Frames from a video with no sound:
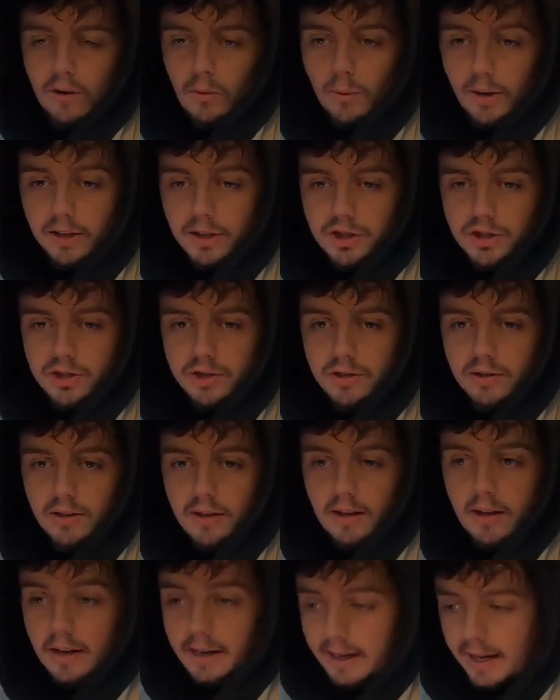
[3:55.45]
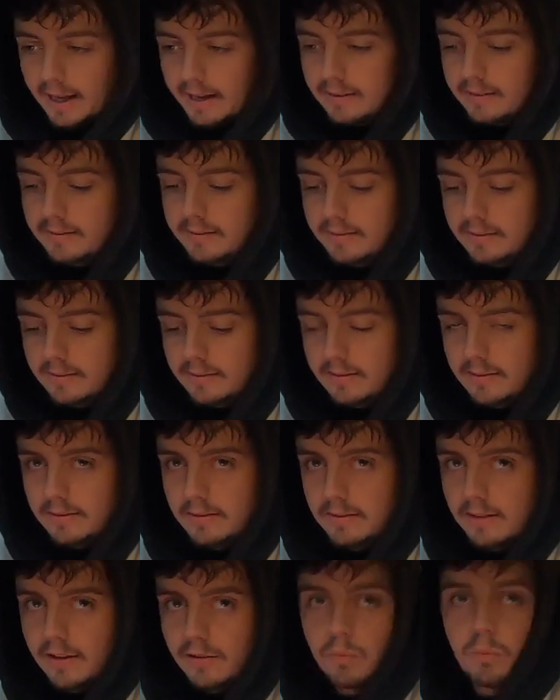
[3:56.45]
which again
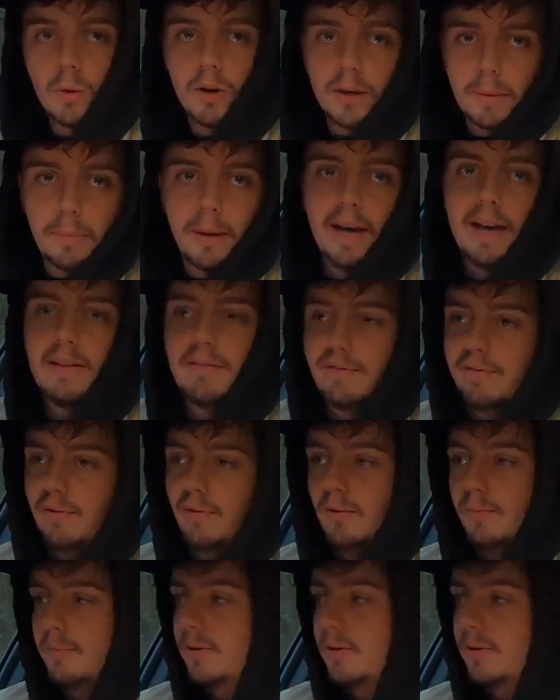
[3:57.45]
is what you're paying for,